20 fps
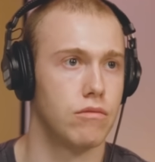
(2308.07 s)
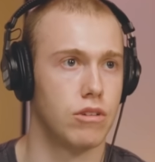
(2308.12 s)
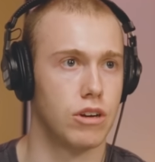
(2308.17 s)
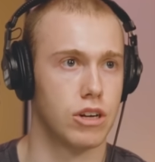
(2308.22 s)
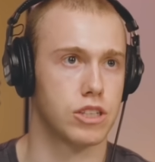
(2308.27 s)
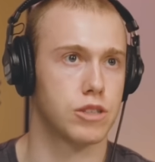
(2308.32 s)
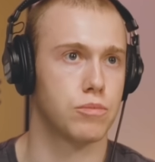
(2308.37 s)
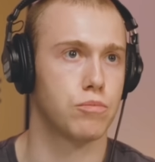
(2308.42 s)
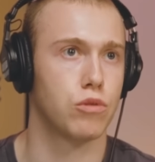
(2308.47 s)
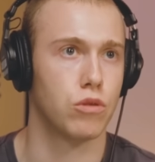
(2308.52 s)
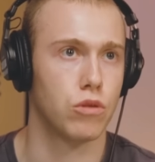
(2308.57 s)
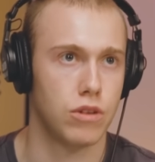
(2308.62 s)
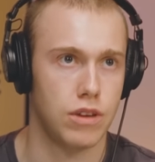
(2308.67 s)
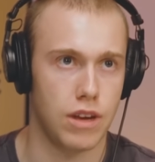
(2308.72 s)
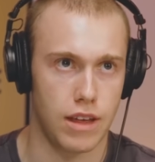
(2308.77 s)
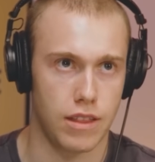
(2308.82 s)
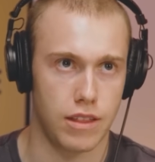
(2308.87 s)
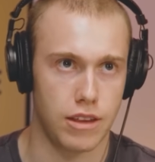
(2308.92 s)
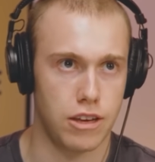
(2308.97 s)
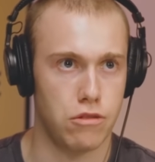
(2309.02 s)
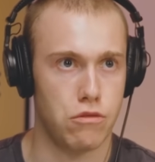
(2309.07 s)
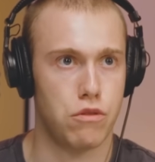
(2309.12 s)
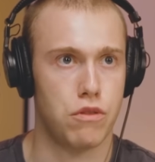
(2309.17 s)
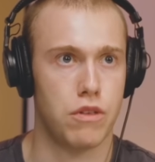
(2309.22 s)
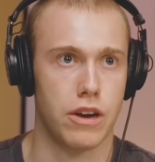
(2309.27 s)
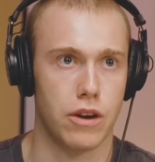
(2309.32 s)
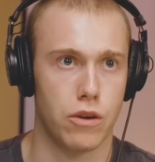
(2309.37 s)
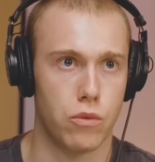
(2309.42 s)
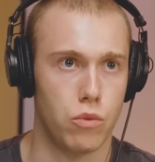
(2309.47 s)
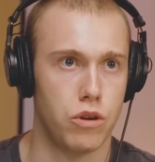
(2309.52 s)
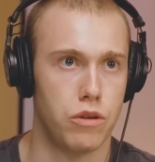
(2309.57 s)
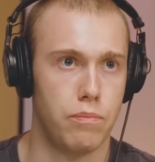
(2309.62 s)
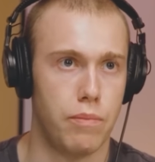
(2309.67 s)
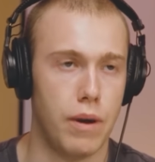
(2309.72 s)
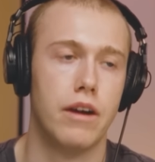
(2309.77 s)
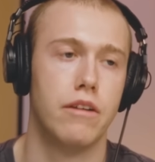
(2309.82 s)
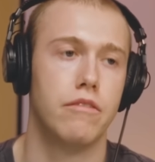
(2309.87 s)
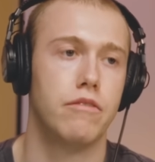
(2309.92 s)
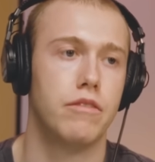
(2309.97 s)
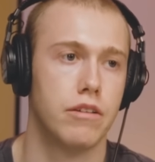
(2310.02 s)
explored yet that you think would
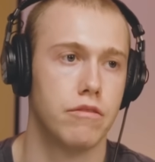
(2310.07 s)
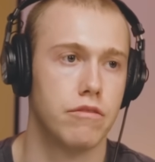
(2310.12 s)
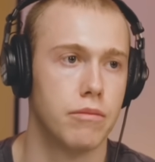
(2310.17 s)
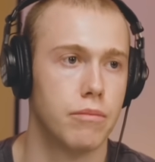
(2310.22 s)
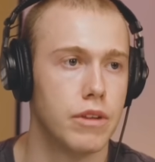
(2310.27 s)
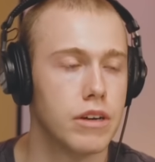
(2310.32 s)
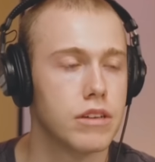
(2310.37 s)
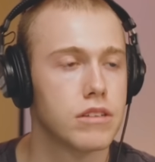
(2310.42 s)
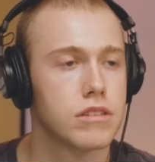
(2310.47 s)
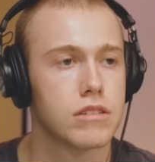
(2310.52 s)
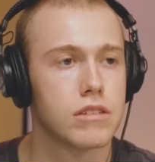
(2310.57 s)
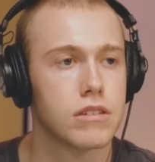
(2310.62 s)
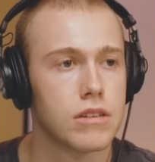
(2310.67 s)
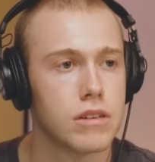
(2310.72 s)
benefit from this?